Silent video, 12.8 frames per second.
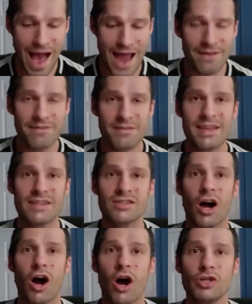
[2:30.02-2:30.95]
Out of these
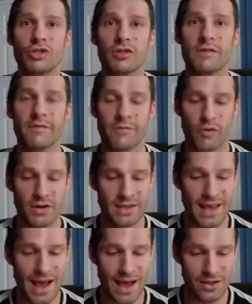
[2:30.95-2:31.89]
140
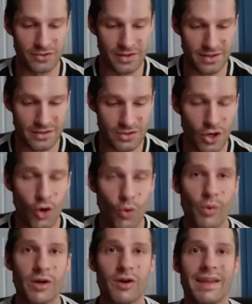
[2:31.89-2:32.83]
calories,
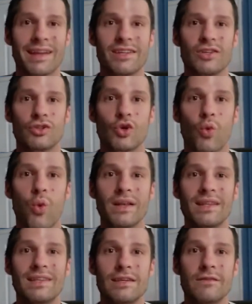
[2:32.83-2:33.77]
you're getting
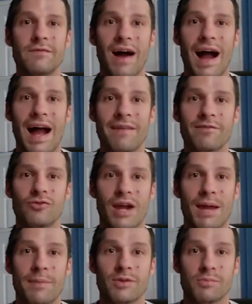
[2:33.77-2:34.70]
25
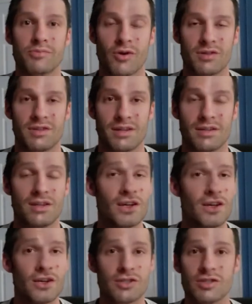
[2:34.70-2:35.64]
grams of protein.
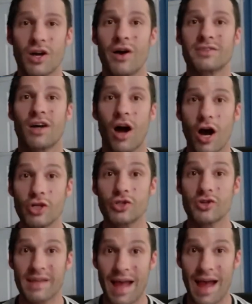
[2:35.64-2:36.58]
So it's
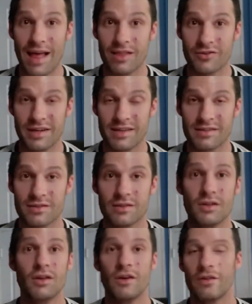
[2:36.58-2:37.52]
100 calories,
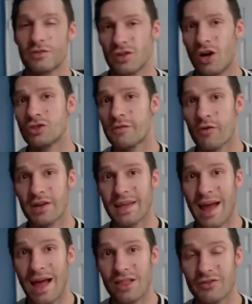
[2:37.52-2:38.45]
so 140
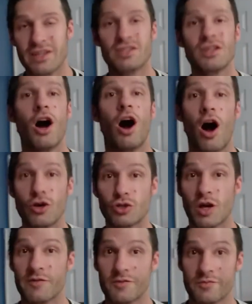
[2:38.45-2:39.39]
calories,
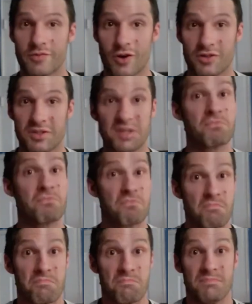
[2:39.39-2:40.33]
100 from protein.
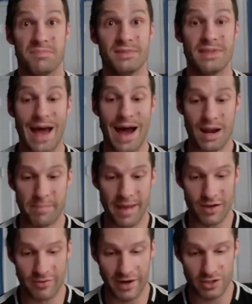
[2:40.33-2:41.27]
Not a
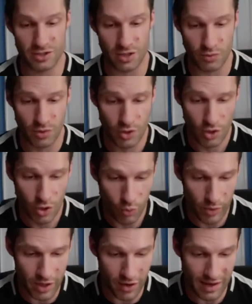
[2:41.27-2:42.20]
bad ratio.
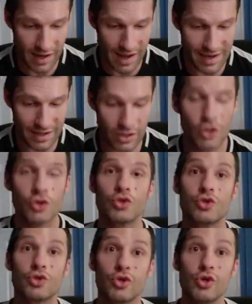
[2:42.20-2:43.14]
We are getting
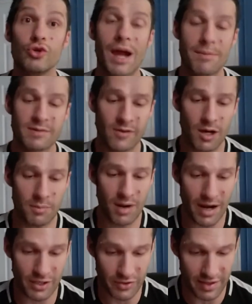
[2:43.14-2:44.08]
2 grams of
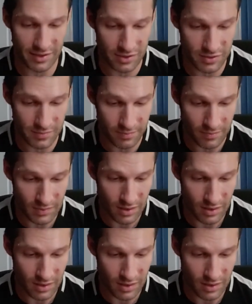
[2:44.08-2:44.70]
carbohydrates,